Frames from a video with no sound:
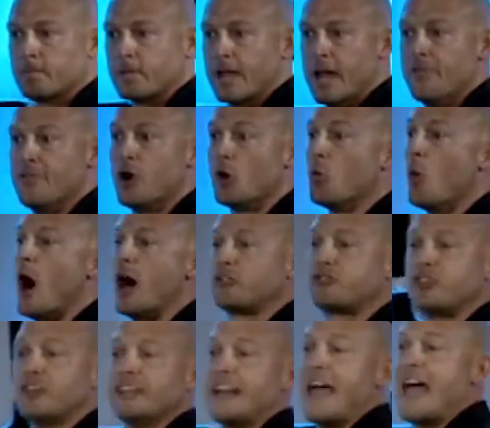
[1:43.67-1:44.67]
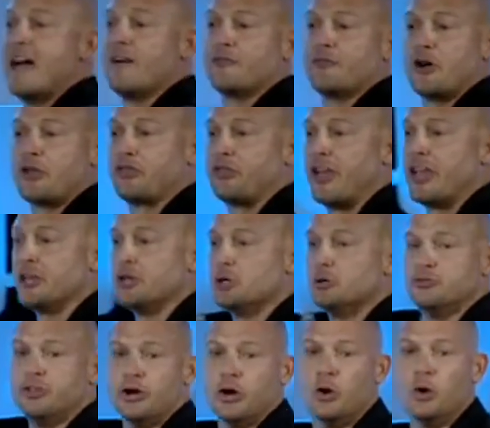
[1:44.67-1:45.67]
And they're watching everything
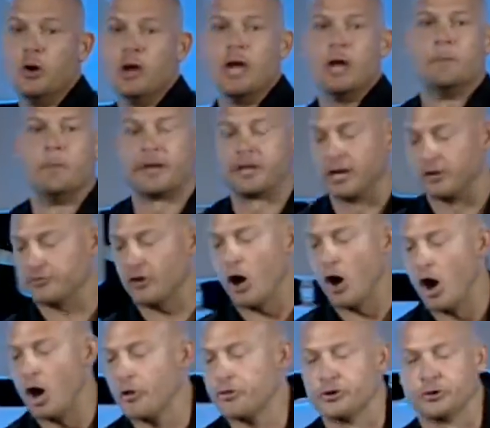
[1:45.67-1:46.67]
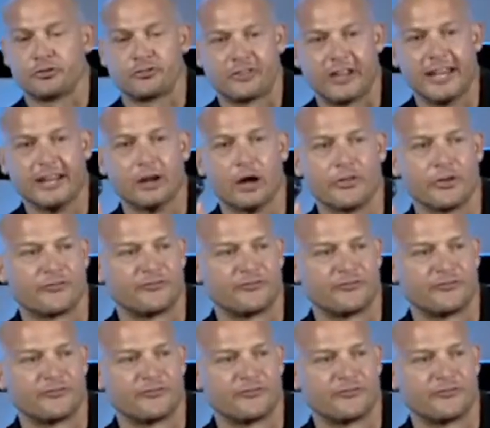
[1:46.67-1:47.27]
you do because all they're seeing on their